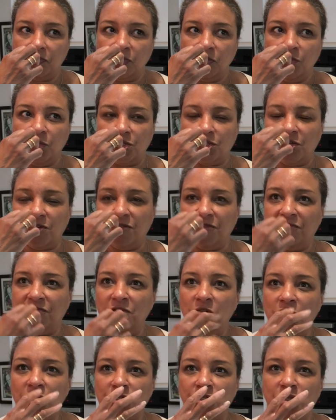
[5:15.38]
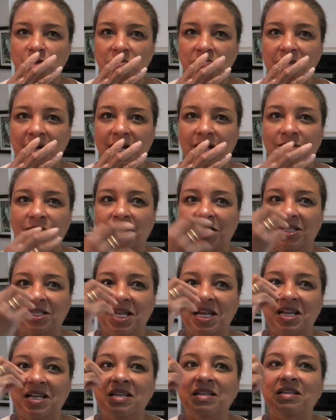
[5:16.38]
just sort of floods your mouth and
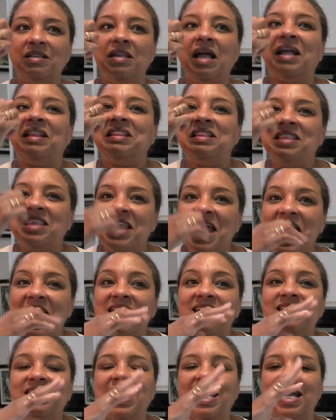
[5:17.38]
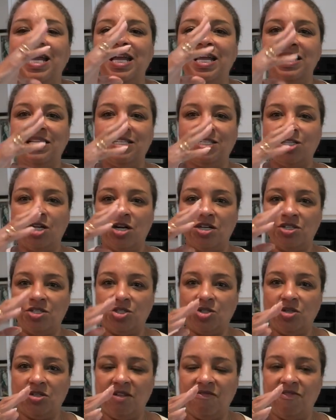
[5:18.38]
then and then the heat
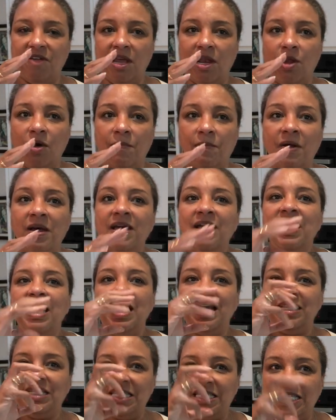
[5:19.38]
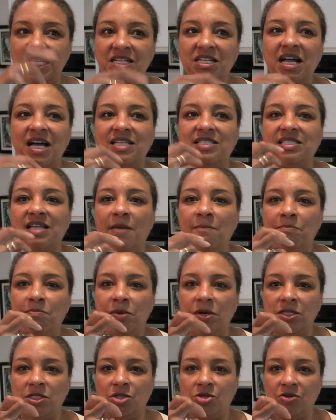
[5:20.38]
starts to develop it still has that
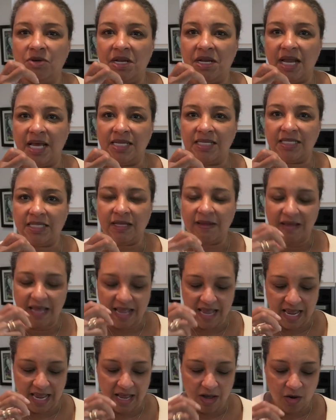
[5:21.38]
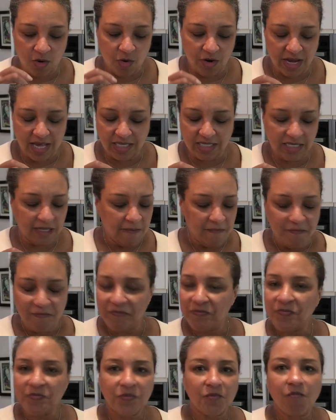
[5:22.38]
butteriness it, on it
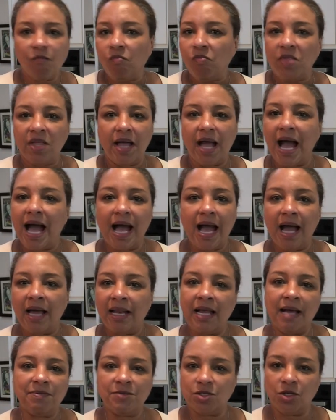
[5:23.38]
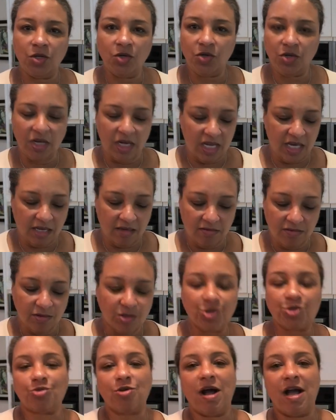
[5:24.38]
and absolutely
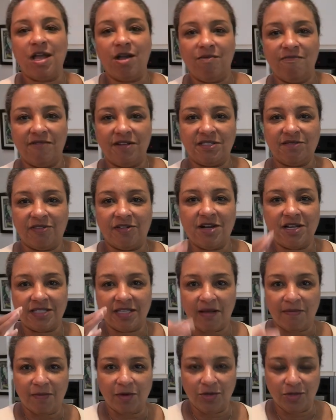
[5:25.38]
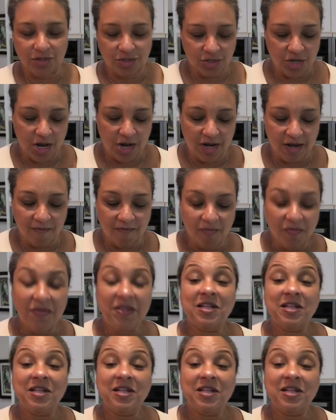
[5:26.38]
triumph as far as i'm concerned